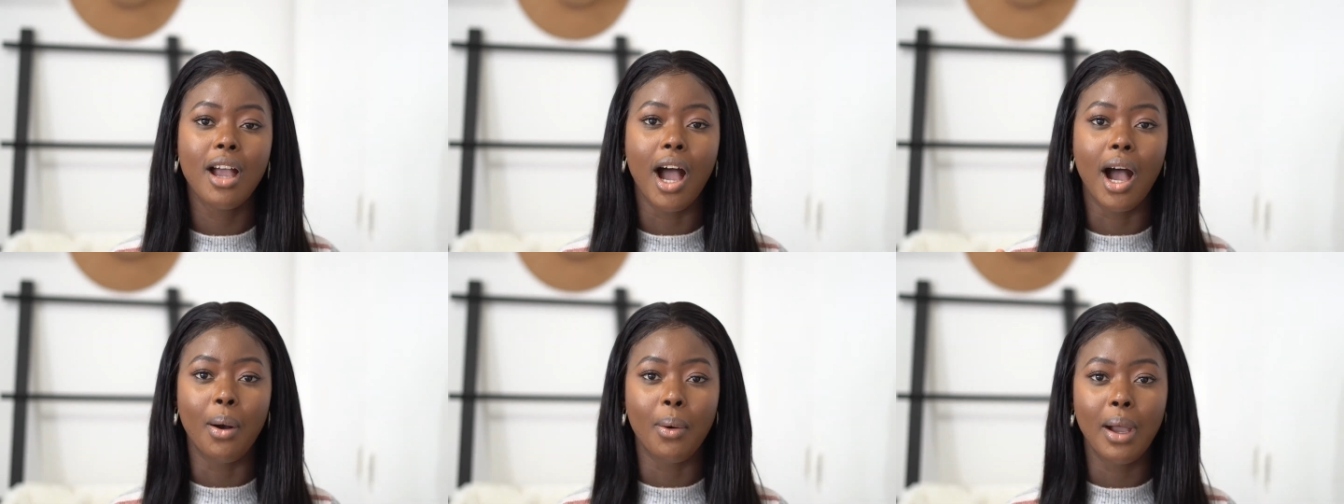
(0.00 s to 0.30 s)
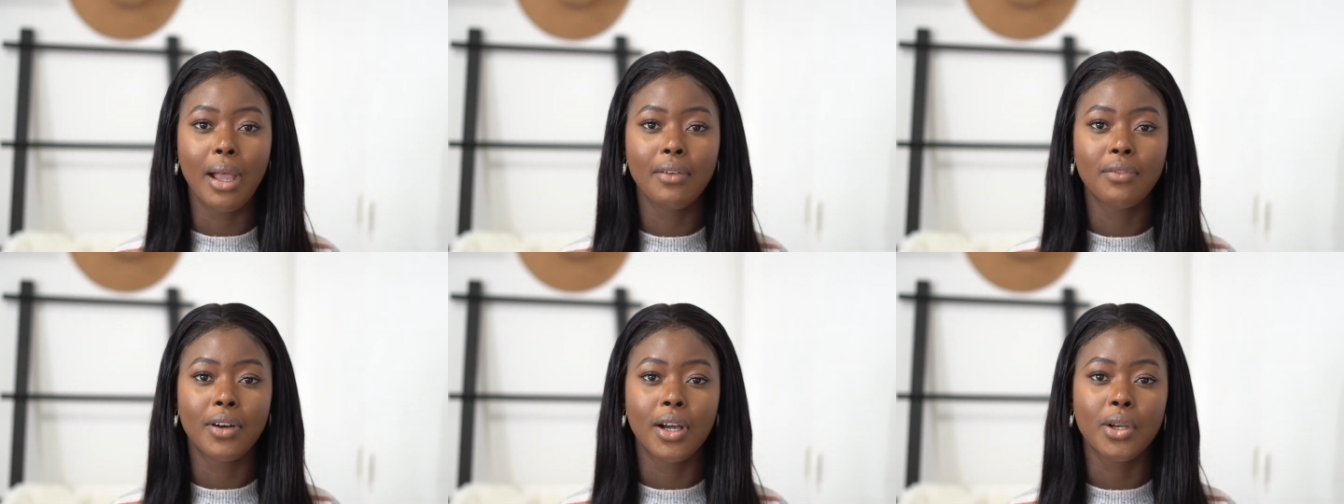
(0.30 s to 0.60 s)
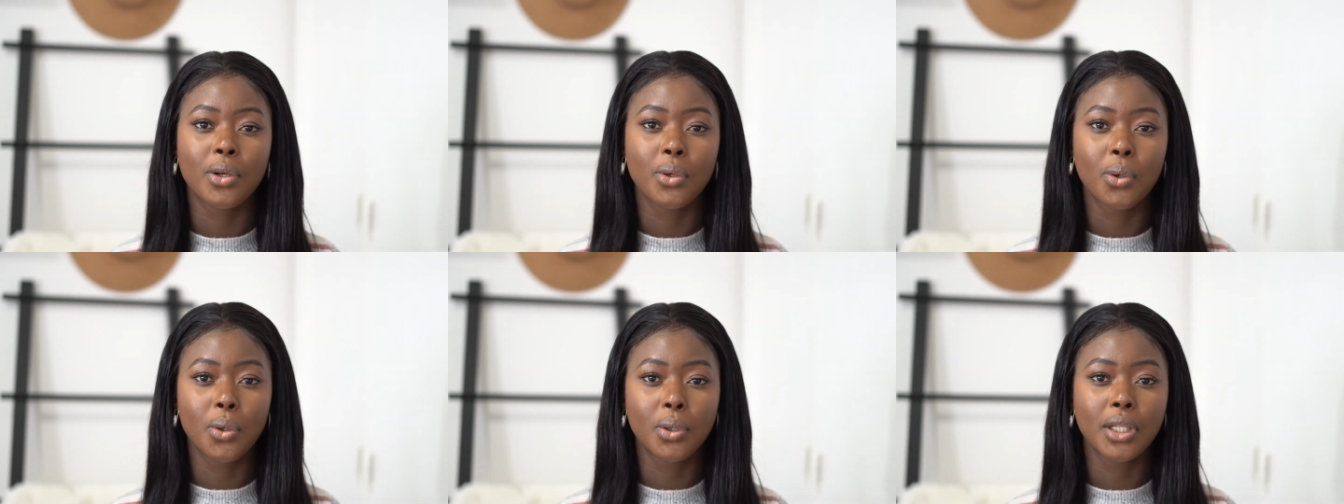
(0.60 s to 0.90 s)
However,
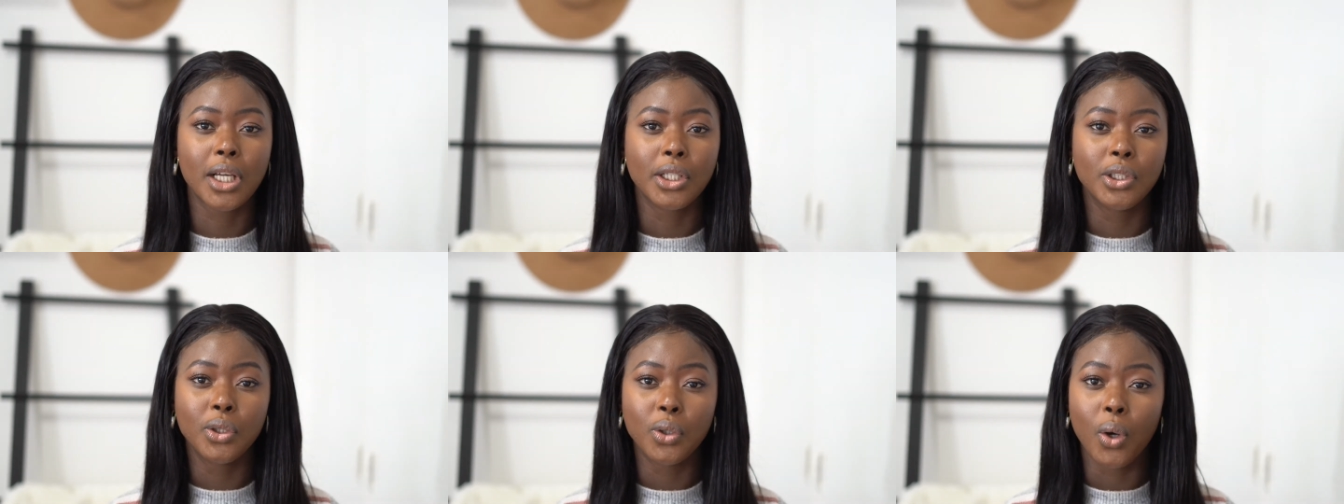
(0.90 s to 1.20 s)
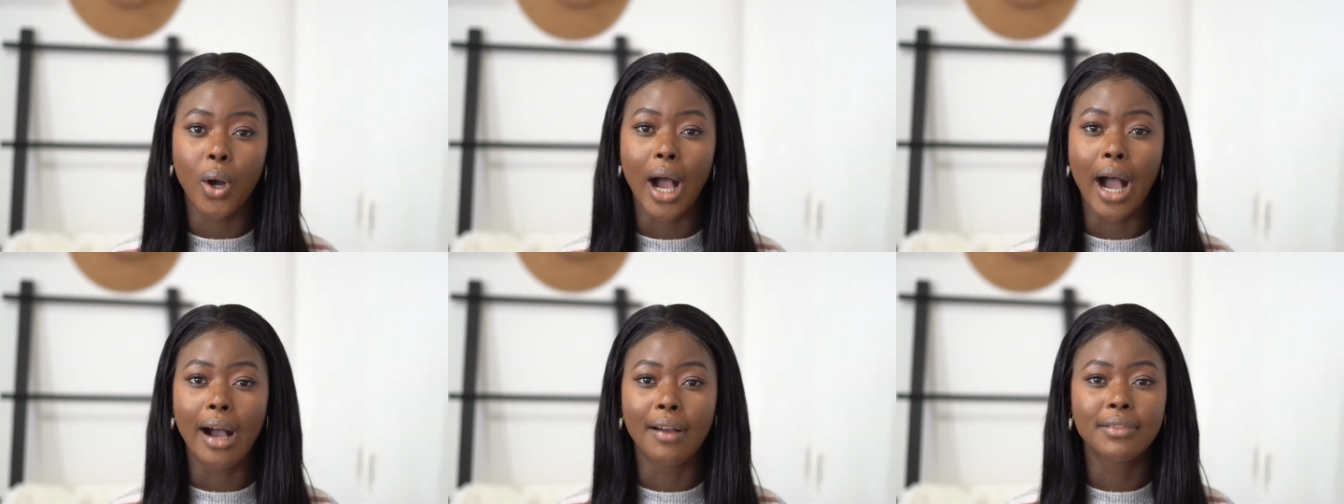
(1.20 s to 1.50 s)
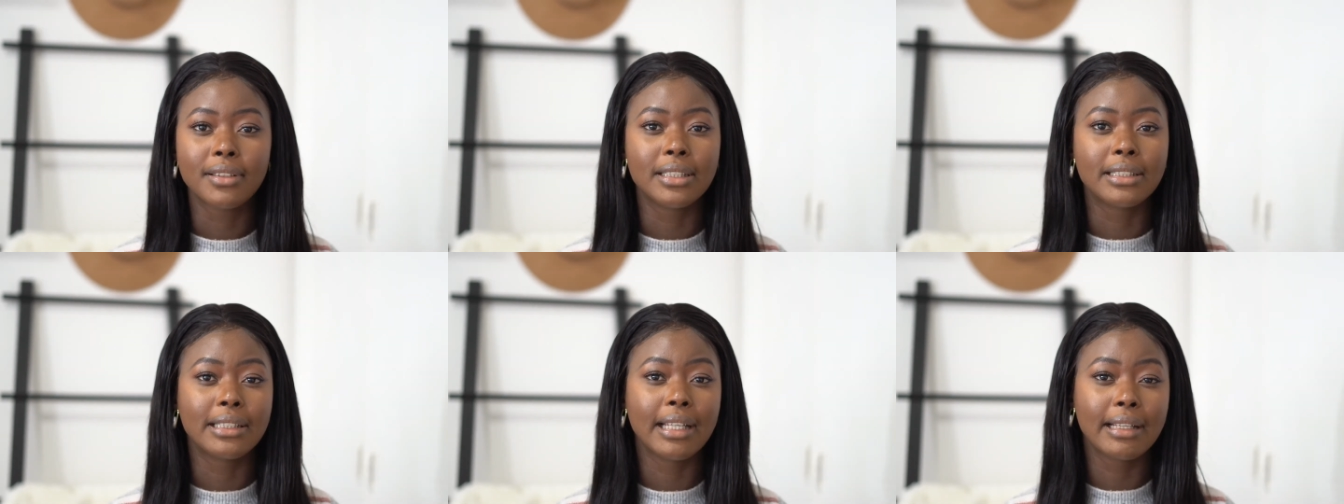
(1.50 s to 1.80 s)
know that you
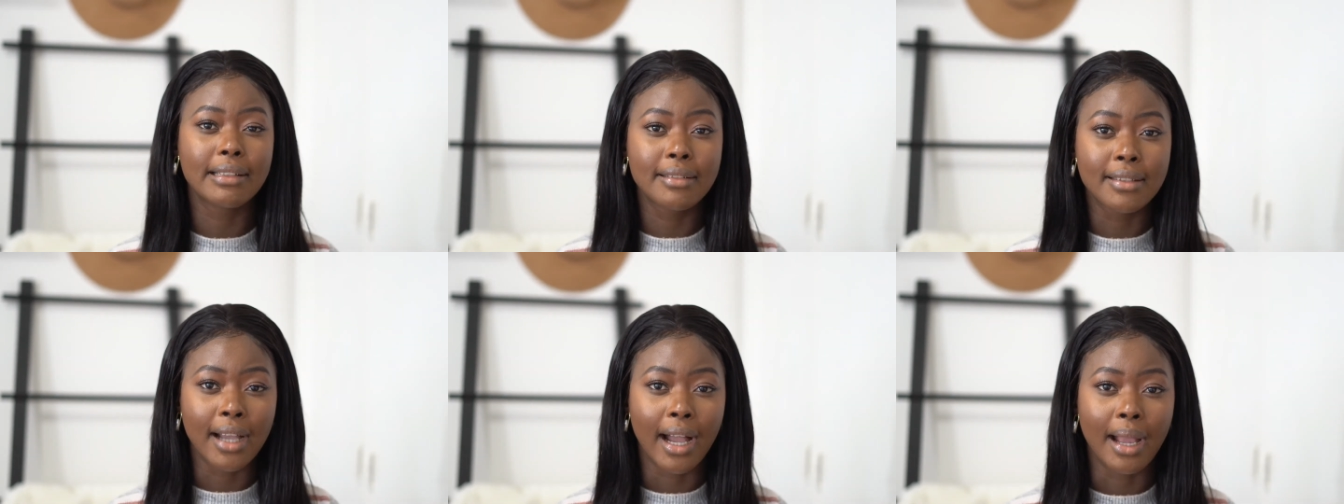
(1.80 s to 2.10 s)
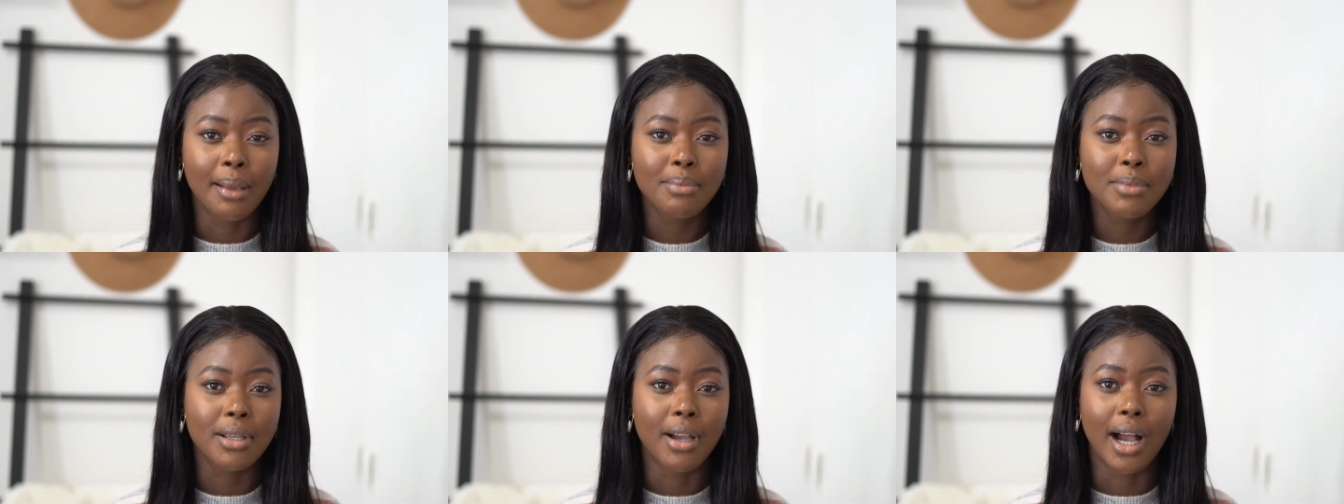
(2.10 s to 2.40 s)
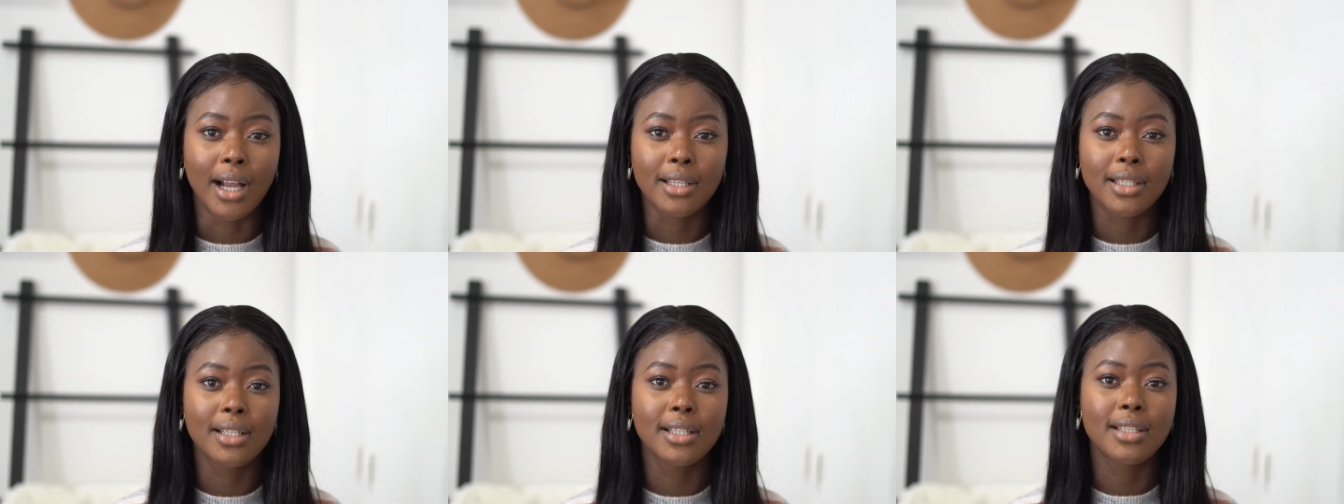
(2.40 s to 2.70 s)
have to take time to
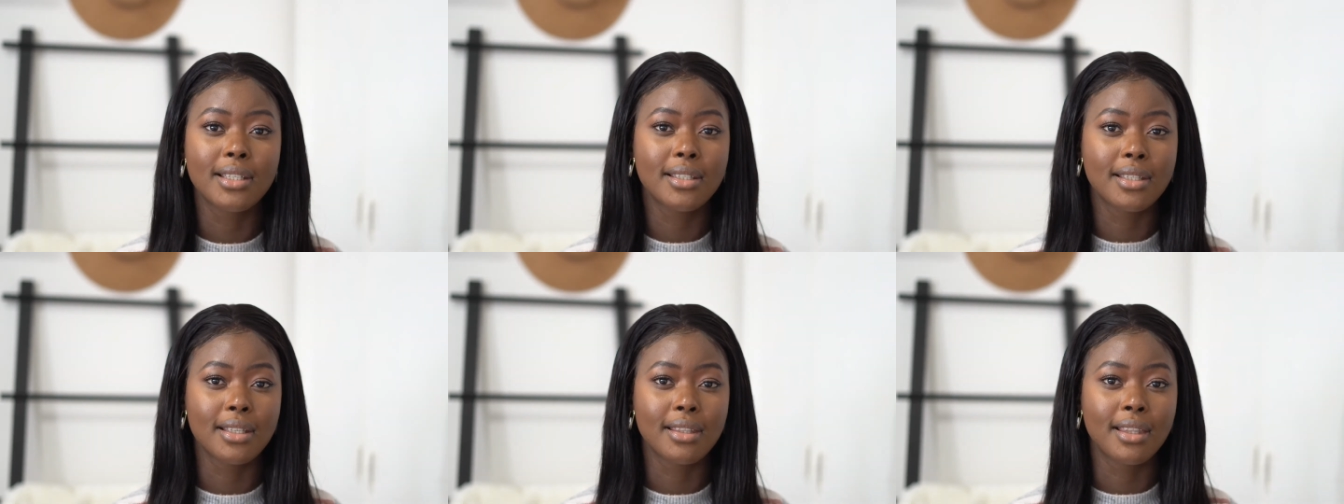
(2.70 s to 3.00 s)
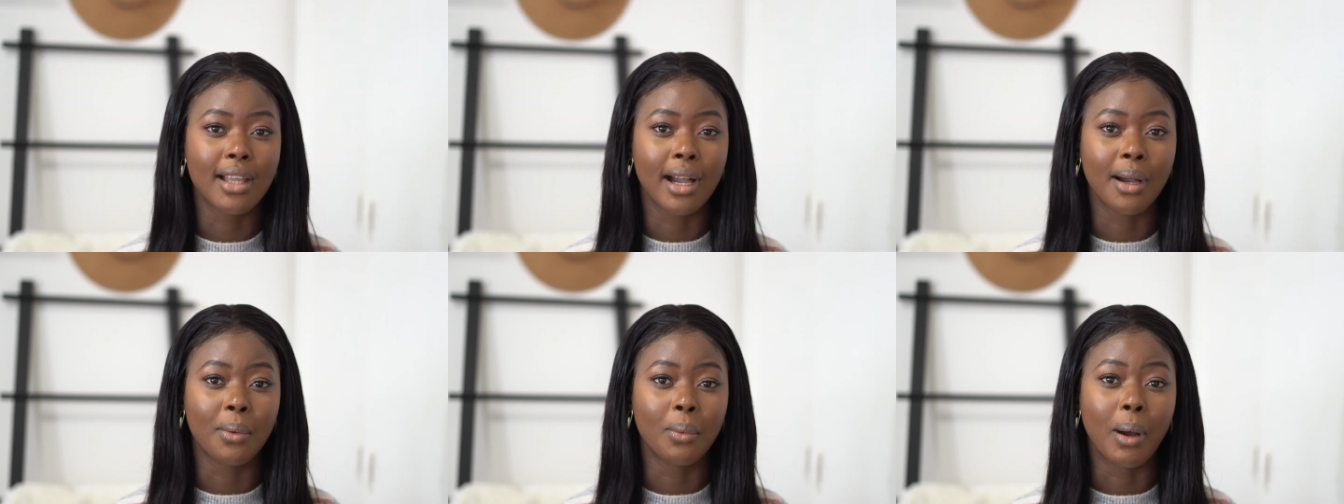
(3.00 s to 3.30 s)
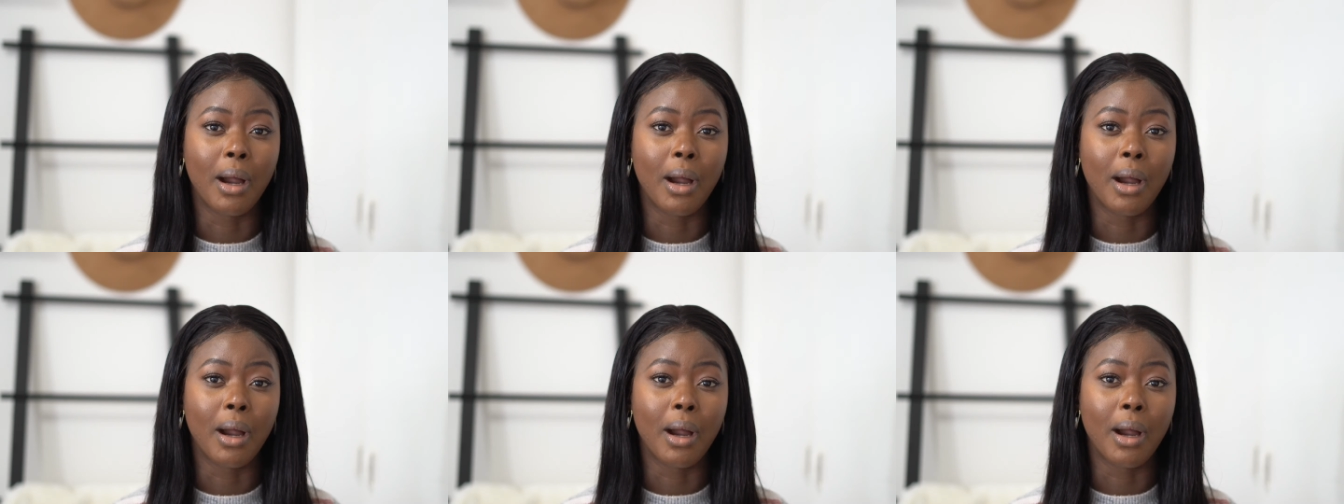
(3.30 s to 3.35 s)
actually sit down